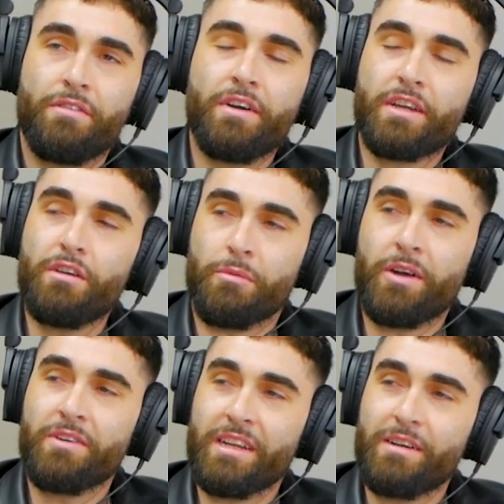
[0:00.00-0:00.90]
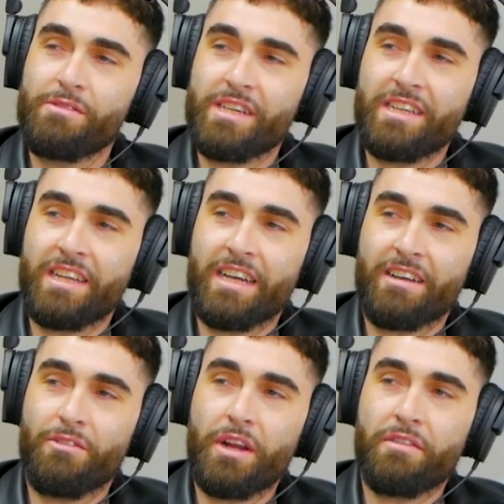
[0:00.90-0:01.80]
fuck you, bro. You know what I'm saying?
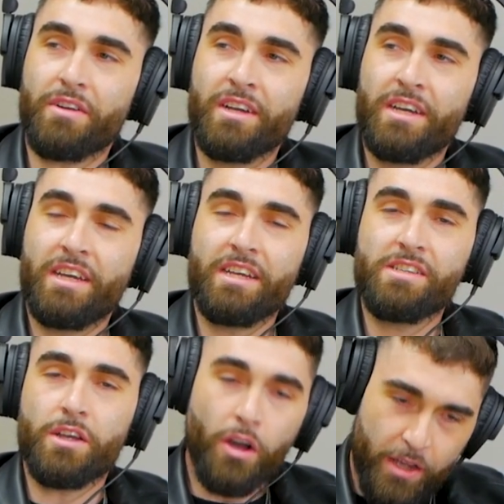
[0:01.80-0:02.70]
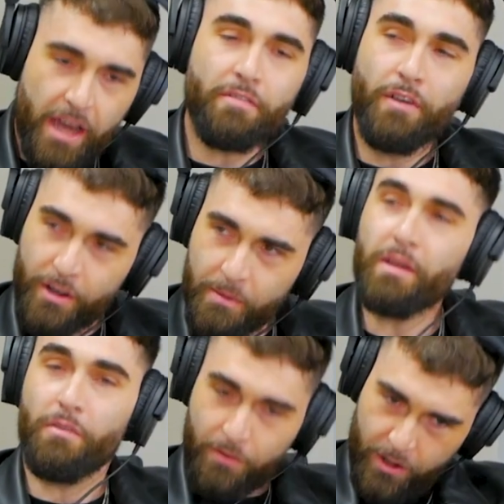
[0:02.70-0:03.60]
Like, whatever. And he's like, oh, yeah, fuck me.
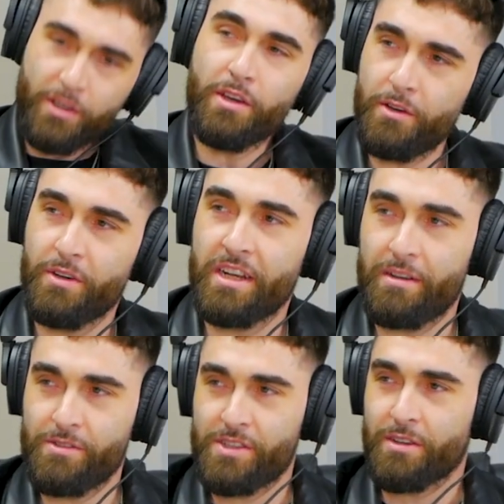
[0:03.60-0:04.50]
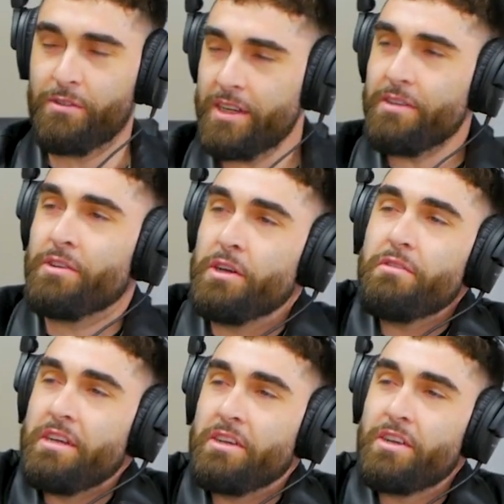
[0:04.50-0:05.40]
I'll fuck you. And I was like, what are you
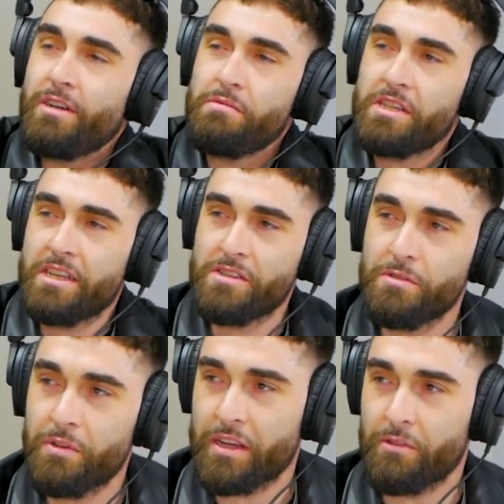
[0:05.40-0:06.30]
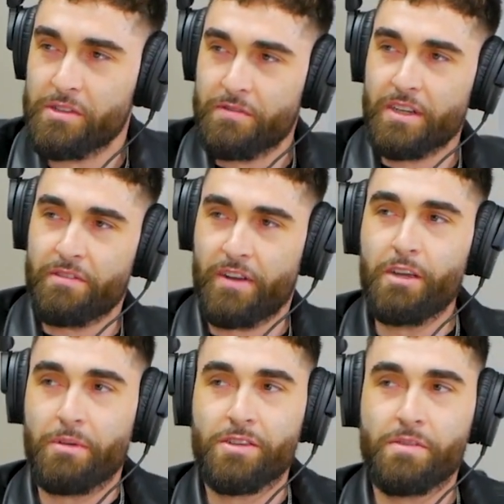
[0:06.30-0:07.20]
doing? You know what I'm saying? This dude like wants to fucking
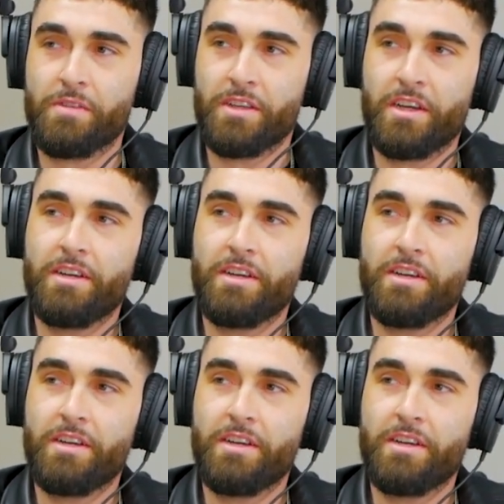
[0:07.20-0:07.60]
fight me or something, you